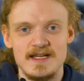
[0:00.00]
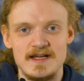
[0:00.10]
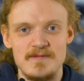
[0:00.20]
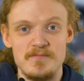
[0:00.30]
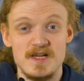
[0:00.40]

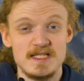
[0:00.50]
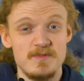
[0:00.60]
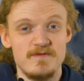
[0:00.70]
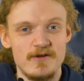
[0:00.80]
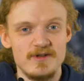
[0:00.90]
Must
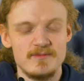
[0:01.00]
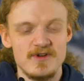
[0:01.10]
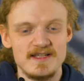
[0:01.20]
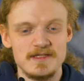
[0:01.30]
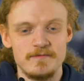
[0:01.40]
be very
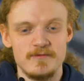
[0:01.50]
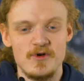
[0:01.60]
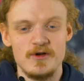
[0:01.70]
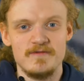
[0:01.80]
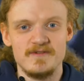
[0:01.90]
depressing for
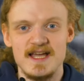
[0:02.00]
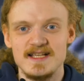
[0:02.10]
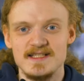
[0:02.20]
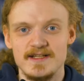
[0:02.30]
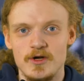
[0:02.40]
both
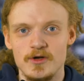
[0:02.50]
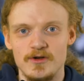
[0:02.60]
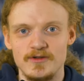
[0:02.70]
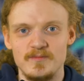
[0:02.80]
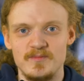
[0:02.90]
Gasly and
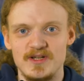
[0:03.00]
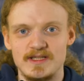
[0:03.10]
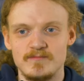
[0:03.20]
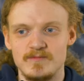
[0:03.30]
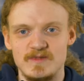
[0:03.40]
Ocon,
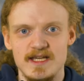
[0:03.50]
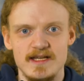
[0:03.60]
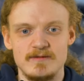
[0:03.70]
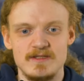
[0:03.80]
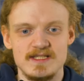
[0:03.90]
but
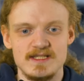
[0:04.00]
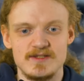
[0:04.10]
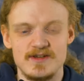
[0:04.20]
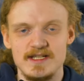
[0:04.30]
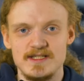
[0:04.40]
yeah, this
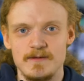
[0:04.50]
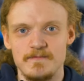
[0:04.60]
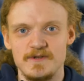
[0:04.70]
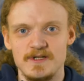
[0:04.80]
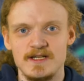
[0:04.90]
is really
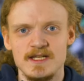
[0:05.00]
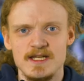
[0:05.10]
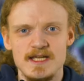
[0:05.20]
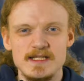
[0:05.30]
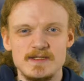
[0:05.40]
something that
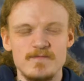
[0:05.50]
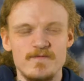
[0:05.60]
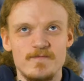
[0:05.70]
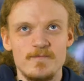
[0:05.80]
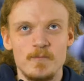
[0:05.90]
it
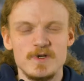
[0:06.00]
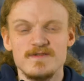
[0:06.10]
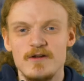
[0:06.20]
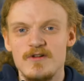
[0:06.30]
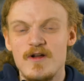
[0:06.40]
was
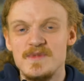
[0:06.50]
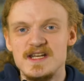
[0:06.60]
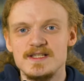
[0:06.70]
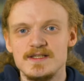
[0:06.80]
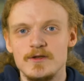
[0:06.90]
very
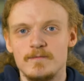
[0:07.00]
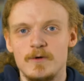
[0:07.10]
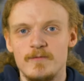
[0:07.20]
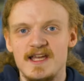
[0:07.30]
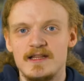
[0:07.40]
reminiscent of
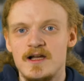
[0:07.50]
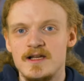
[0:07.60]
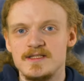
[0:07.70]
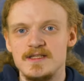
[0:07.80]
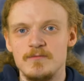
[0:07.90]
what we had
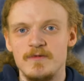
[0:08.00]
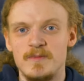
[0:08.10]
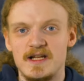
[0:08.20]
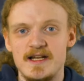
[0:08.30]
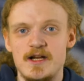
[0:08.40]
last year with
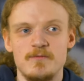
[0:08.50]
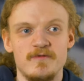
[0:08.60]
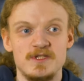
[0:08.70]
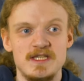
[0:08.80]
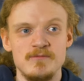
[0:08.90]
McLaren, with
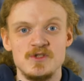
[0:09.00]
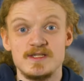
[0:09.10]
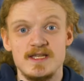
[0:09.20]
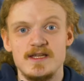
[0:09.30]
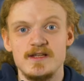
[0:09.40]
a team just
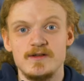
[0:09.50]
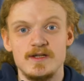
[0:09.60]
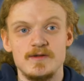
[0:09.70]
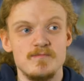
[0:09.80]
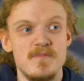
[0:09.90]
taking
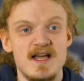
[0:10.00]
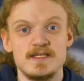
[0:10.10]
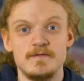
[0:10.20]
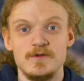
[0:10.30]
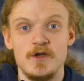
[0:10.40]
a
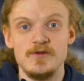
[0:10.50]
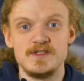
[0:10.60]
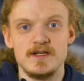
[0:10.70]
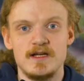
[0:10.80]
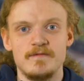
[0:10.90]
massive
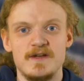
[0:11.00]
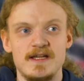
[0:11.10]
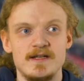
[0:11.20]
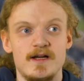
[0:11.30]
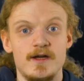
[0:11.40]
nosedive,
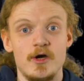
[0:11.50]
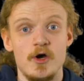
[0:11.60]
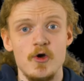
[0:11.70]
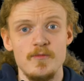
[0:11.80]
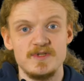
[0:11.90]
and I
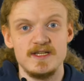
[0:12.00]
hope